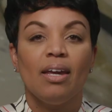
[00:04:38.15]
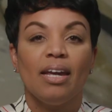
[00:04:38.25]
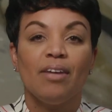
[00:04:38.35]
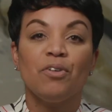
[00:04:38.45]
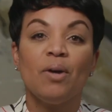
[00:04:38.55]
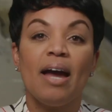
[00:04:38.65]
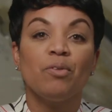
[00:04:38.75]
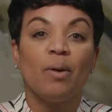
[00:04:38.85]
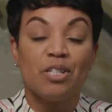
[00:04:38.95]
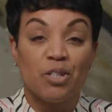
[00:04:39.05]
If you have
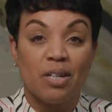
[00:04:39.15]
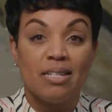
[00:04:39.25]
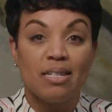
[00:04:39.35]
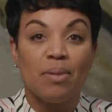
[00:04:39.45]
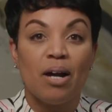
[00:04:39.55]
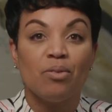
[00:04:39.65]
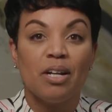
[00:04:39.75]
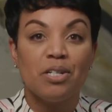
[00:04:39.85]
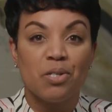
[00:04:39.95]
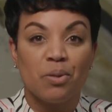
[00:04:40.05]
questions about
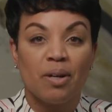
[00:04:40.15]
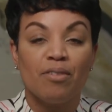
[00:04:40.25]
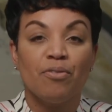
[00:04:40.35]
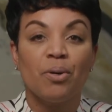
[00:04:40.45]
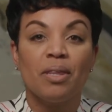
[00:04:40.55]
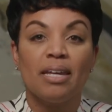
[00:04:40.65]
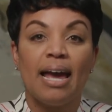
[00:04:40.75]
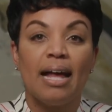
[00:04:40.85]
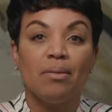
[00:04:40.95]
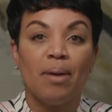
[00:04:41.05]
registering for the
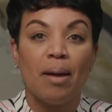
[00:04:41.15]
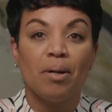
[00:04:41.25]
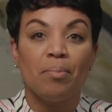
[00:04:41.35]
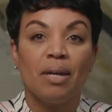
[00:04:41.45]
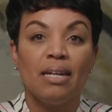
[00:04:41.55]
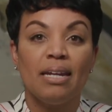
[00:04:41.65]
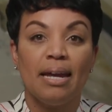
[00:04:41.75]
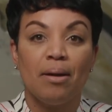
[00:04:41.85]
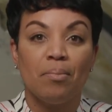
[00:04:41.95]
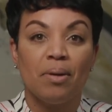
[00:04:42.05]
Alabama
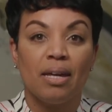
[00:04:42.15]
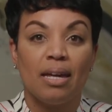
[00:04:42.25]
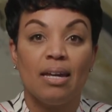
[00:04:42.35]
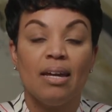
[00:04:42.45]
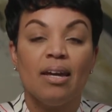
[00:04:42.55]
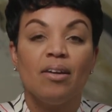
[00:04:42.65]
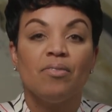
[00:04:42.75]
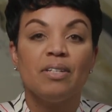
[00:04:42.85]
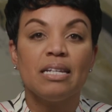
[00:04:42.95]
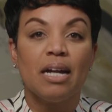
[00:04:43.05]
PDMP,
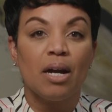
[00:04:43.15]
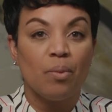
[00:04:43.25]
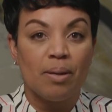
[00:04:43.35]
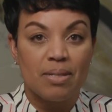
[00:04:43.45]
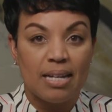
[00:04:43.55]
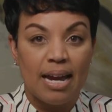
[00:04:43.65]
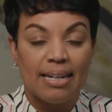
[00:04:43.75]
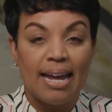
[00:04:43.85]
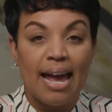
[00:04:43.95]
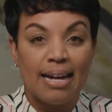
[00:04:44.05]
visit our
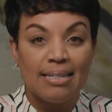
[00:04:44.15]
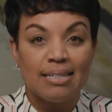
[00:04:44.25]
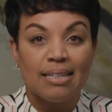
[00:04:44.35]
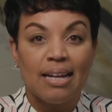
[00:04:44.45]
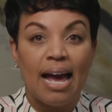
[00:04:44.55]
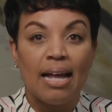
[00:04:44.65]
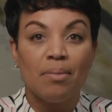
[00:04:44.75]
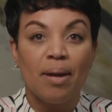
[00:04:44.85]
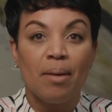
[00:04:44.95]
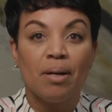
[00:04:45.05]
website at
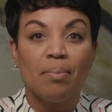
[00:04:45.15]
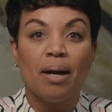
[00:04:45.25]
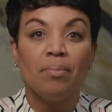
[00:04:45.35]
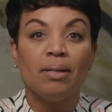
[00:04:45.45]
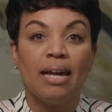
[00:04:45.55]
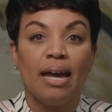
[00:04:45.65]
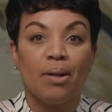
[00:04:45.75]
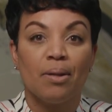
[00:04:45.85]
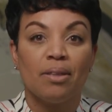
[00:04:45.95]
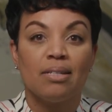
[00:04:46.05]

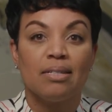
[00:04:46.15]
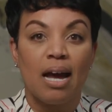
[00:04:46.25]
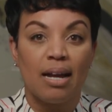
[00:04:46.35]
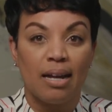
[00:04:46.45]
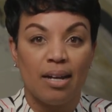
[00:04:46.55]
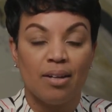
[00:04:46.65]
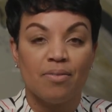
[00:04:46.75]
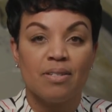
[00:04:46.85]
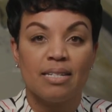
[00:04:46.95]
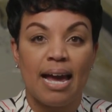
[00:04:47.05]

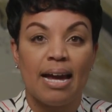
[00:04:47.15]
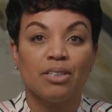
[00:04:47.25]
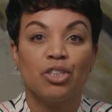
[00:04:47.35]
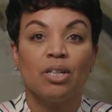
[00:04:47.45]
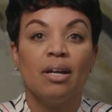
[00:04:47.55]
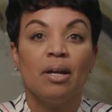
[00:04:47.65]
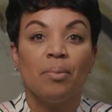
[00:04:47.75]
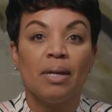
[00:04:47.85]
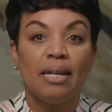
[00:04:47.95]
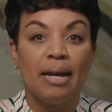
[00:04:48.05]

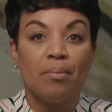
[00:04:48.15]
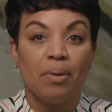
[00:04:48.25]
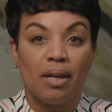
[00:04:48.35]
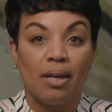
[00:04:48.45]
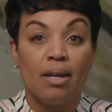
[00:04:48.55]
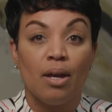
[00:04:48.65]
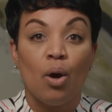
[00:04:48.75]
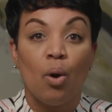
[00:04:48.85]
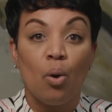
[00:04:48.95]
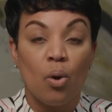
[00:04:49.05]
alabamapublichealth.gov/PDMP
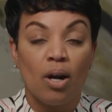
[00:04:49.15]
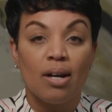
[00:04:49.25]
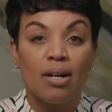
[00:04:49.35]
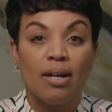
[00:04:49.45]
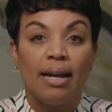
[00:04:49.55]
or